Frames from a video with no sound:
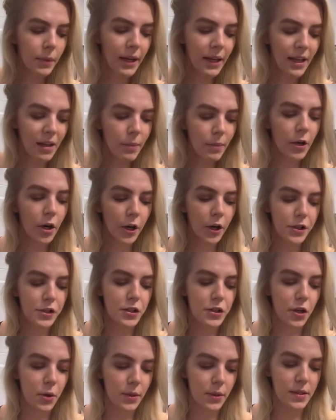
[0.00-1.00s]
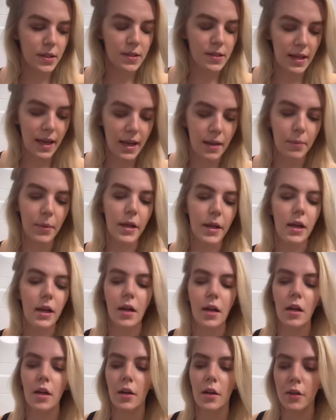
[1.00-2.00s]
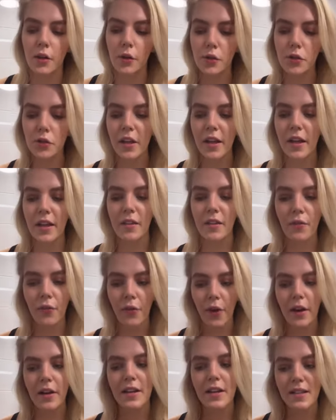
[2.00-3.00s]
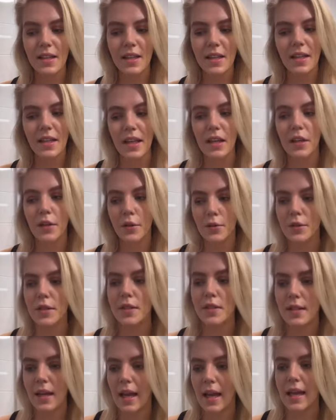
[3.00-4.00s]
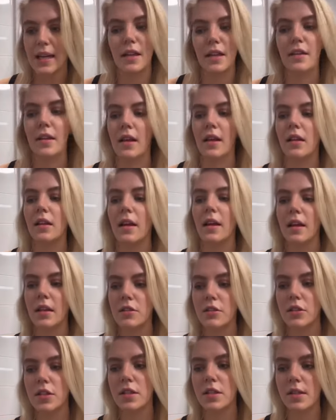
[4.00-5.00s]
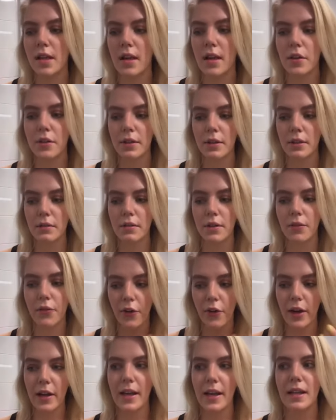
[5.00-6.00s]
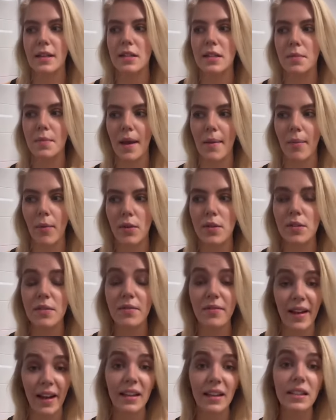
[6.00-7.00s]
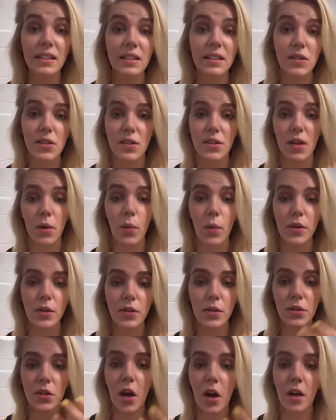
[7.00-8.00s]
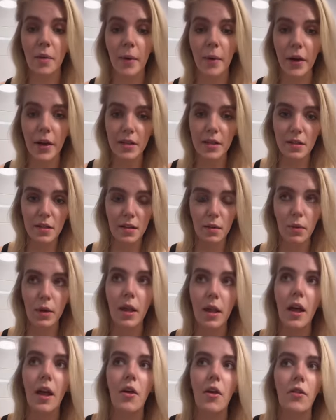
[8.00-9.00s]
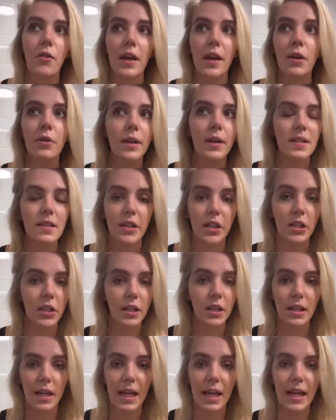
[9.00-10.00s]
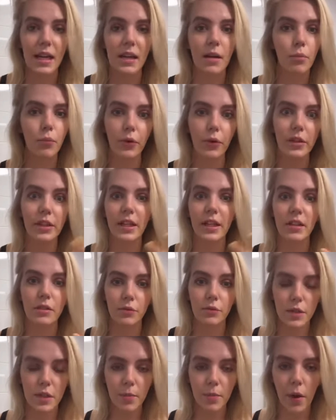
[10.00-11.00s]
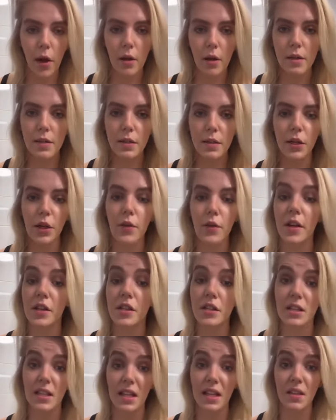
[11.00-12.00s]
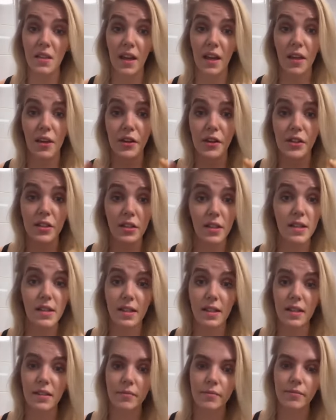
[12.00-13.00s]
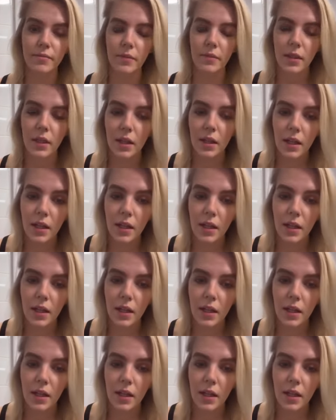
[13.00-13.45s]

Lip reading: But it can be hard to know what to say, but usually the friend doesn't need you to say anything. Like, it's just that the friend needs to be able to vent to someone, to talk about it to someone. They don't necessarily need a brilliant response, you know, they just need the other to listen.